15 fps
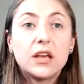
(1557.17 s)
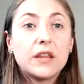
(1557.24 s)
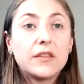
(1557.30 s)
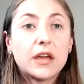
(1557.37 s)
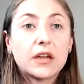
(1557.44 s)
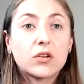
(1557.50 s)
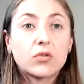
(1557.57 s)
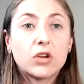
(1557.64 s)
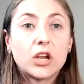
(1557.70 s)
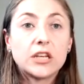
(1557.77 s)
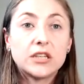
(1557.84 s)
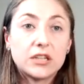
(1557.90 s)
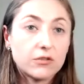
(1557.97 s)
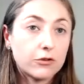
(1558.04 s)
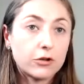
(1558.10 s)
that create
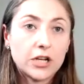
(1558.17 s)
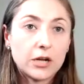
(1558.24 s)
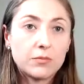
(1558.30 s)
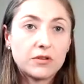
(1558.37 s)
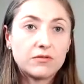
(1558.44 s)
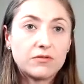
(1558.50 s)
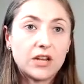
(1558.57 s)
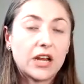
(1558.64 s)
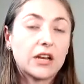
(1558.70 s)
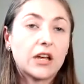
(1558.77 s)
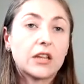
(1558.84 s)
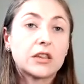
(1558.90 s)
different types of data.